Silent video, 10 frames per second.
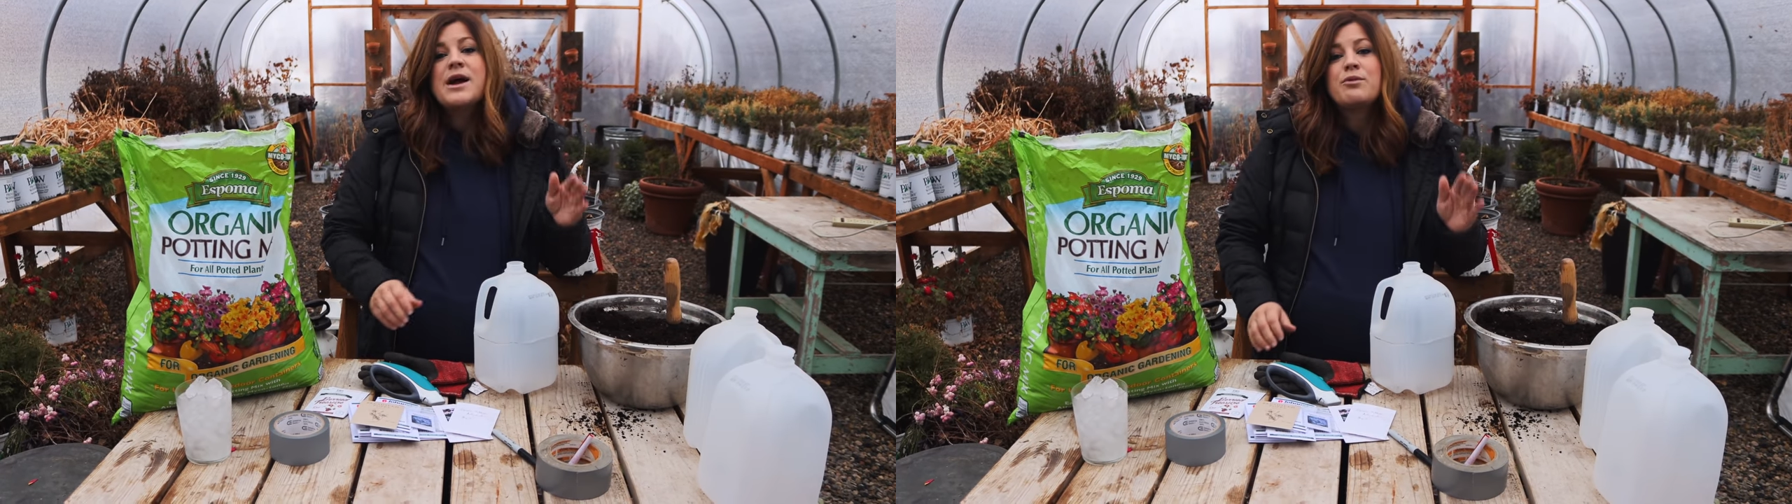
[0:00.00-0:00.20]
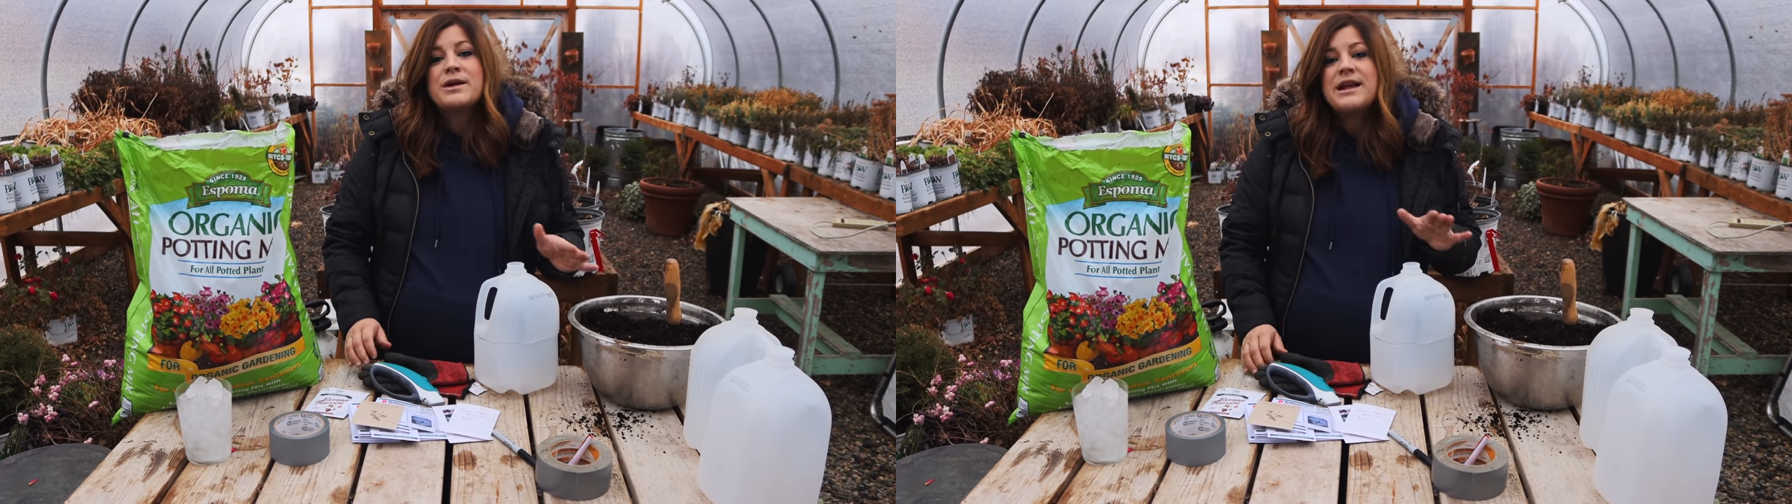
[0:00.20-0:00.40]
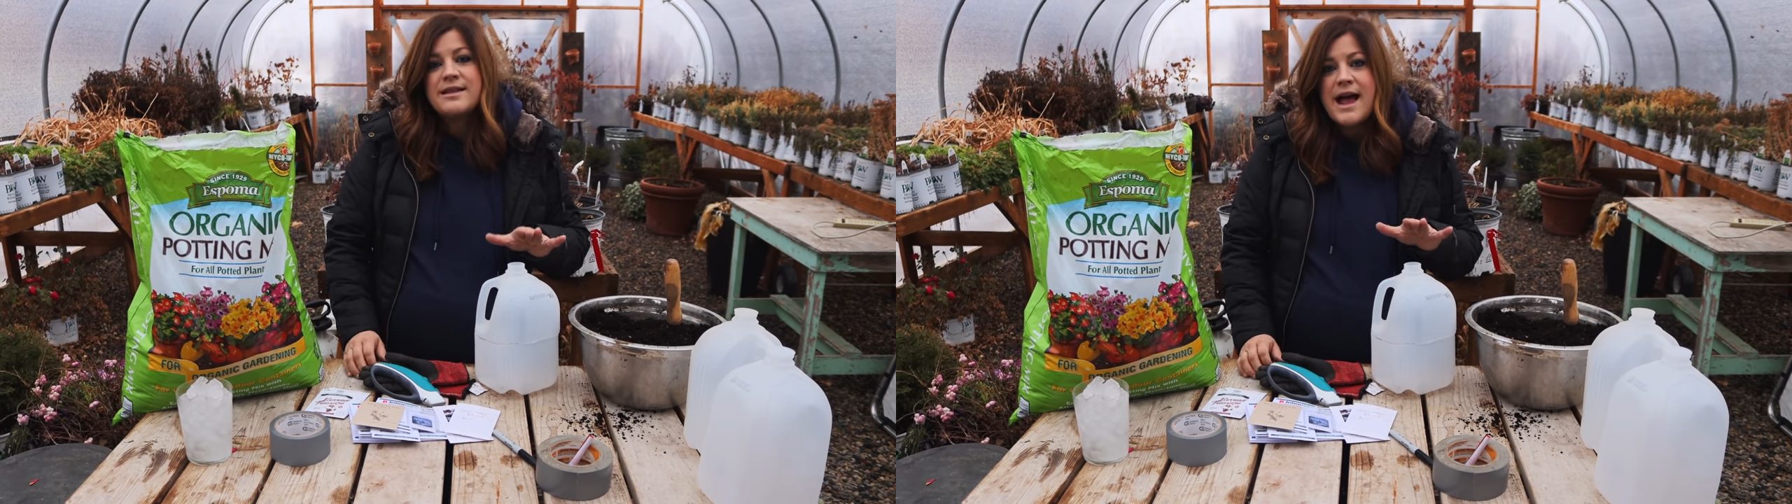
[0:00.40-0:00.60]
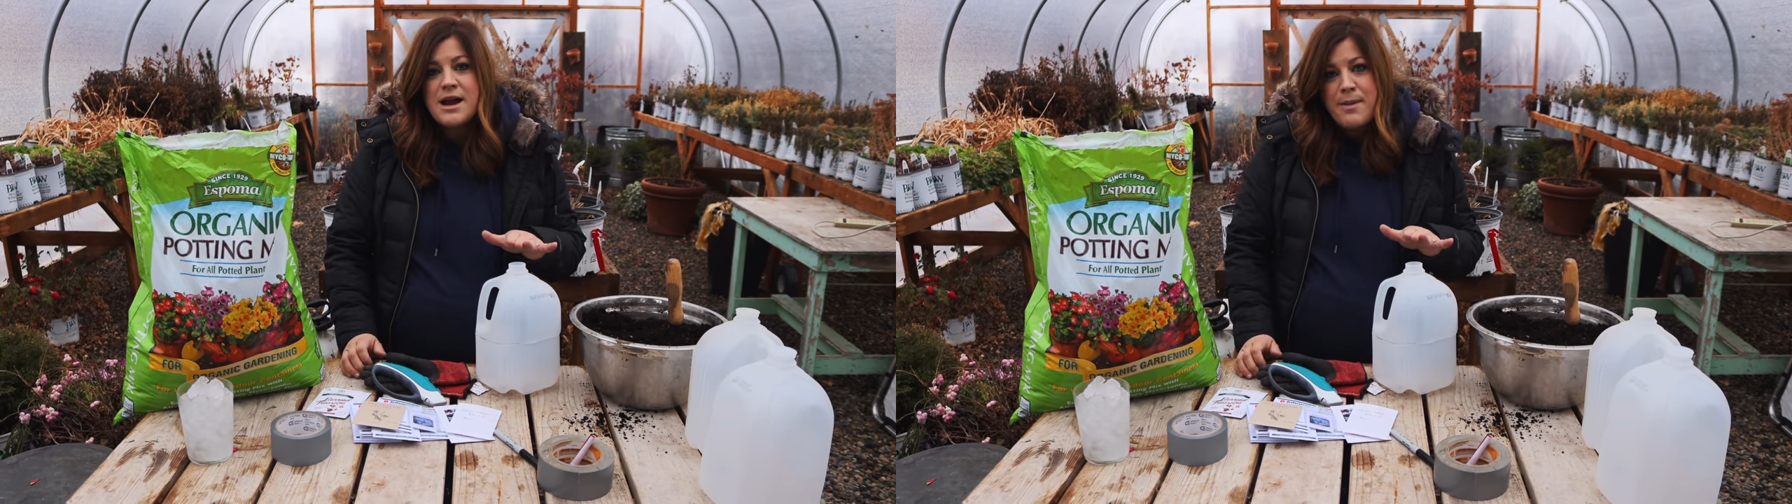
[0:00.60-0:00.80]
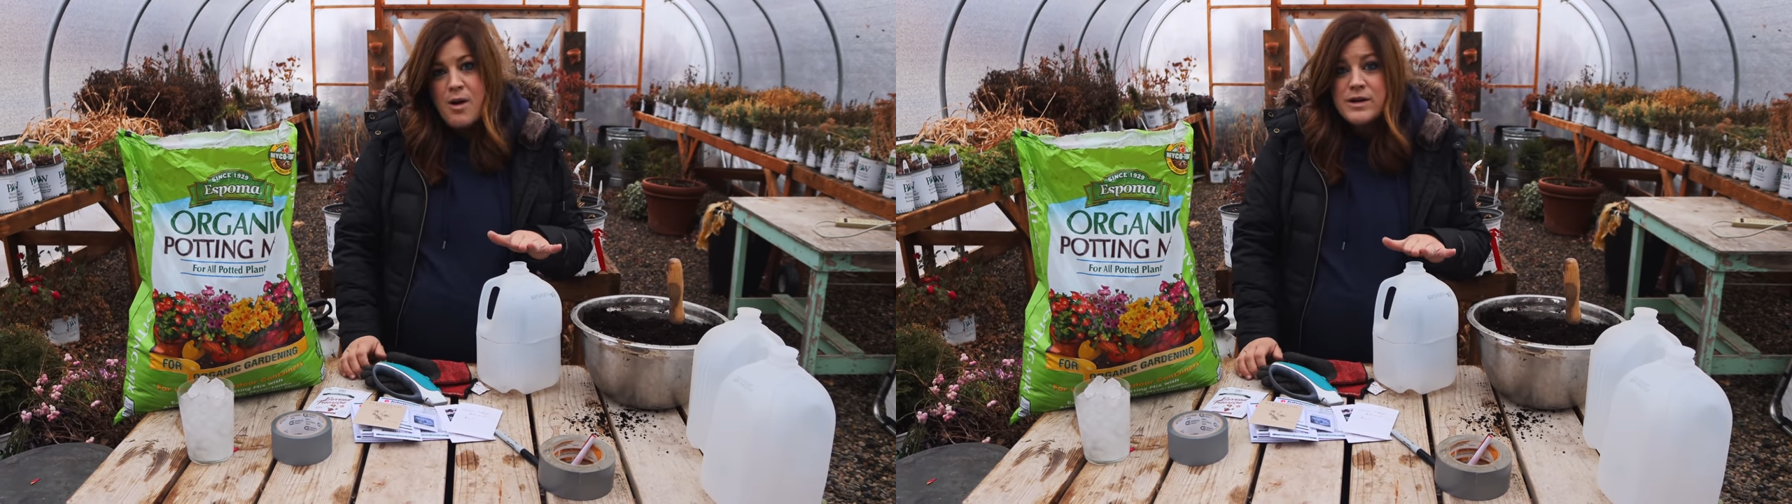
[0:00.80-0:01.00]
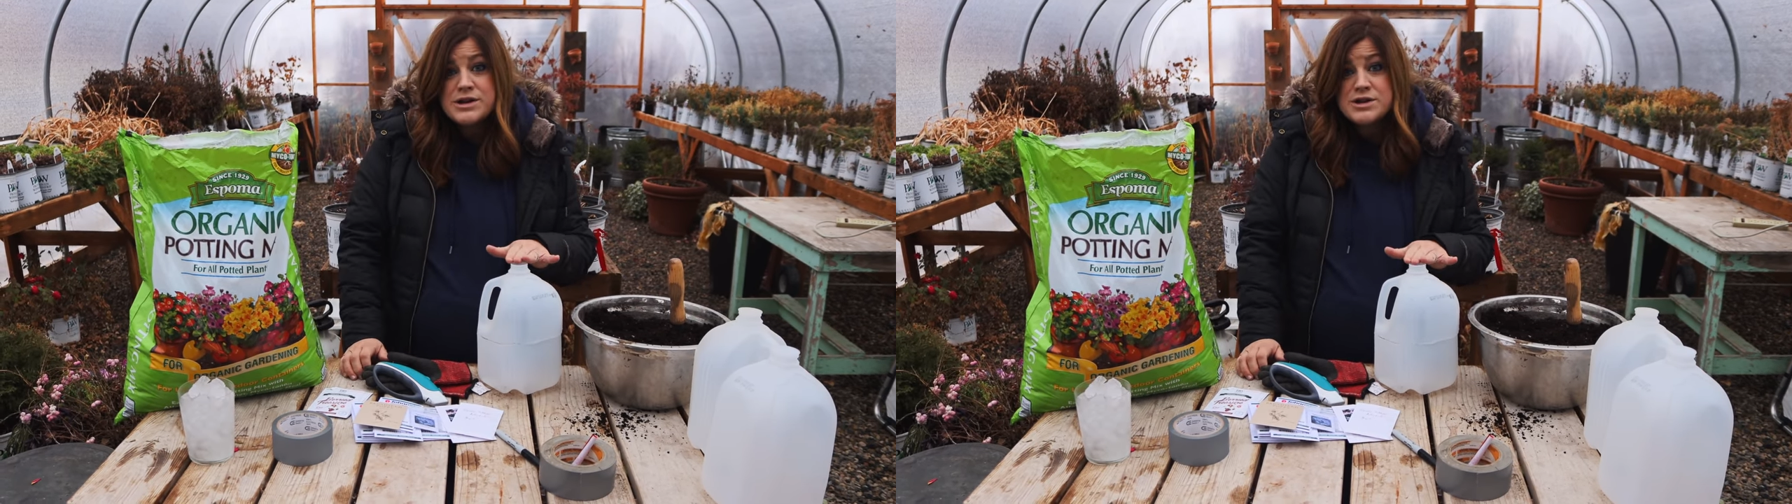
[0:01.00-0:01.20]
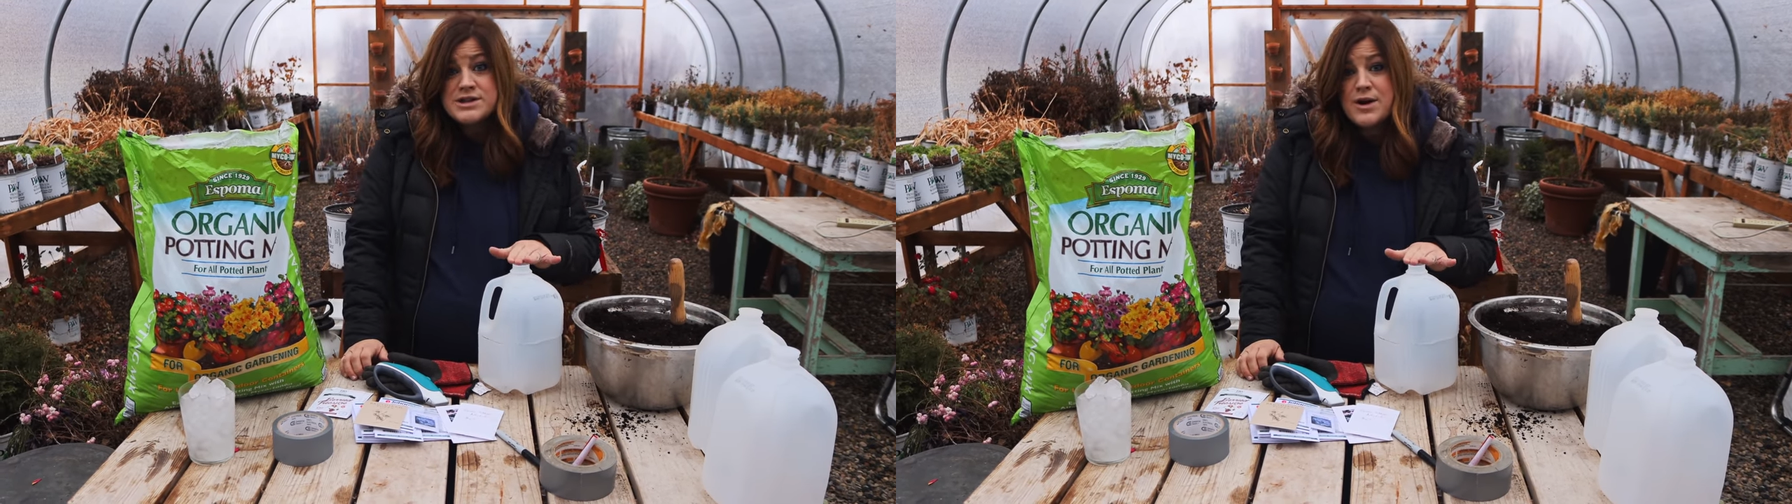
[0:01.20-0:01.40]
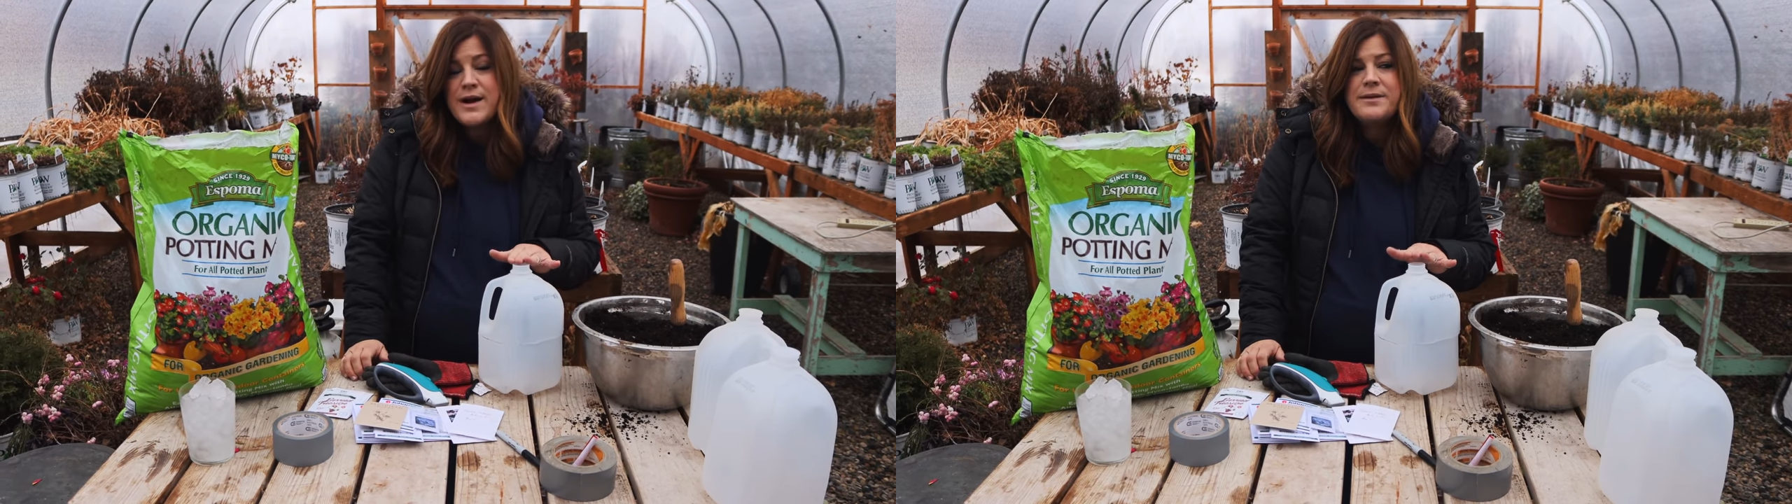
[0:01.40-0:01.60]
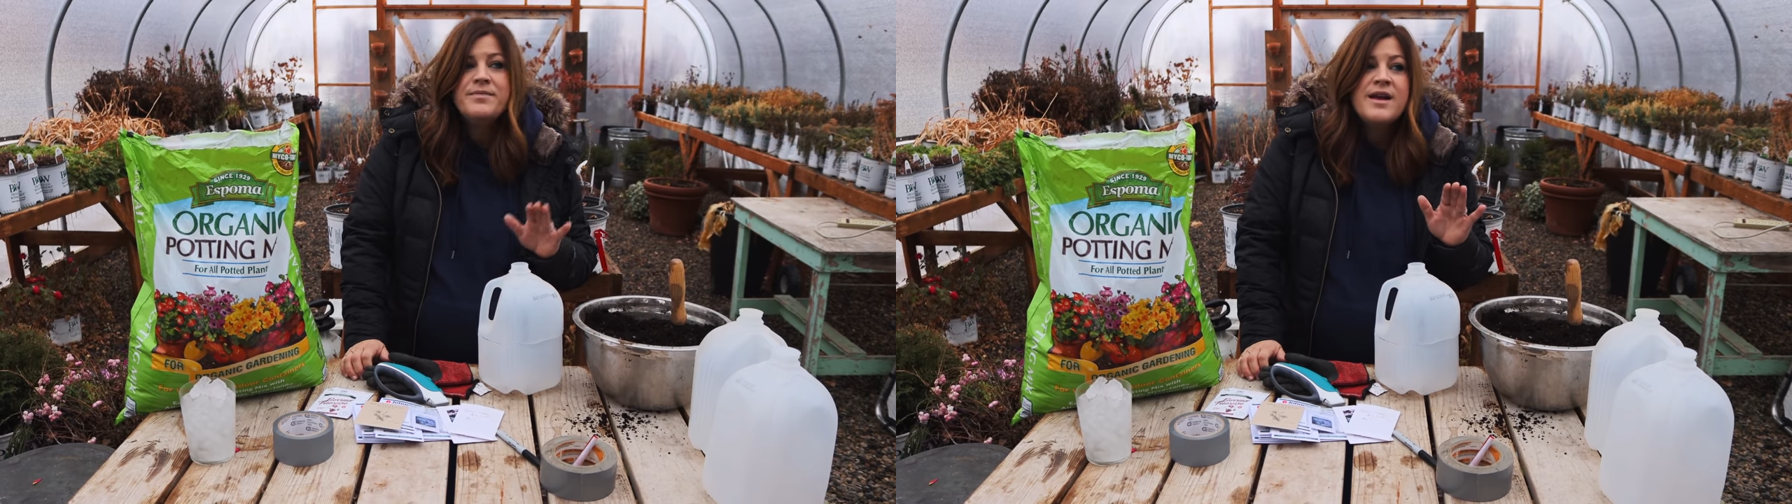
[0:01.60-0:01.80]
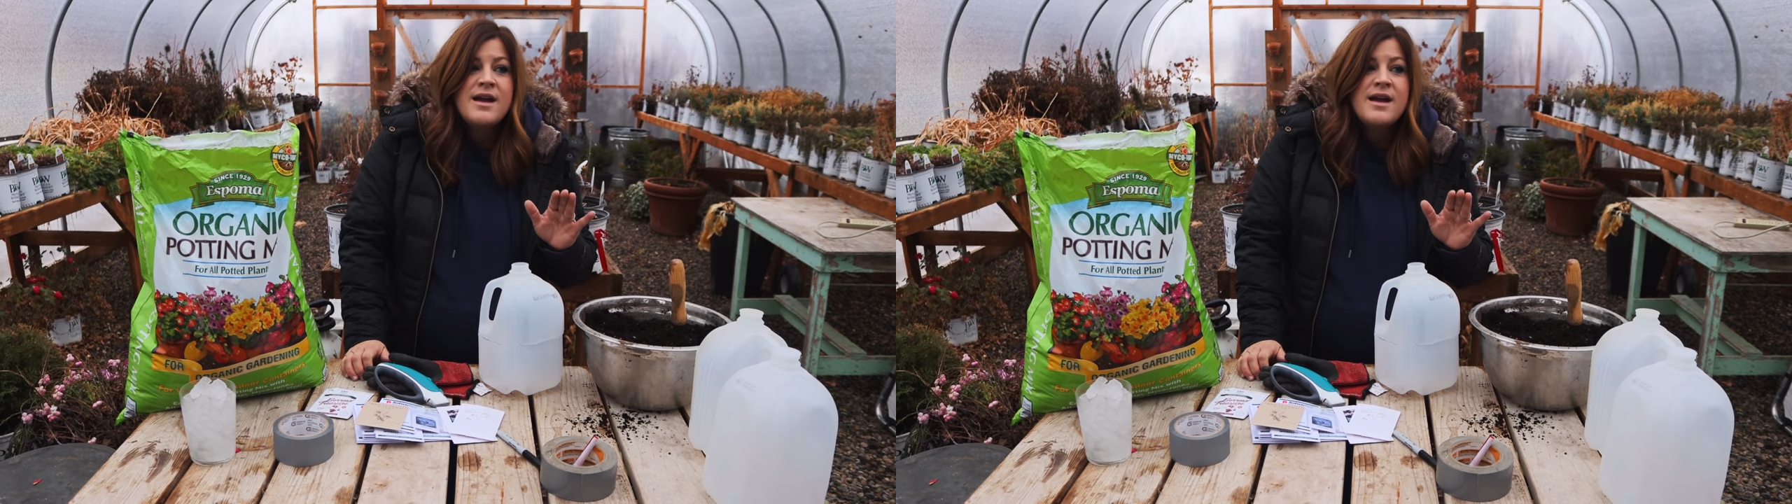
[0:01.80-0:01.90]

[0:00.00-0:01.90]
I really like about winter sowing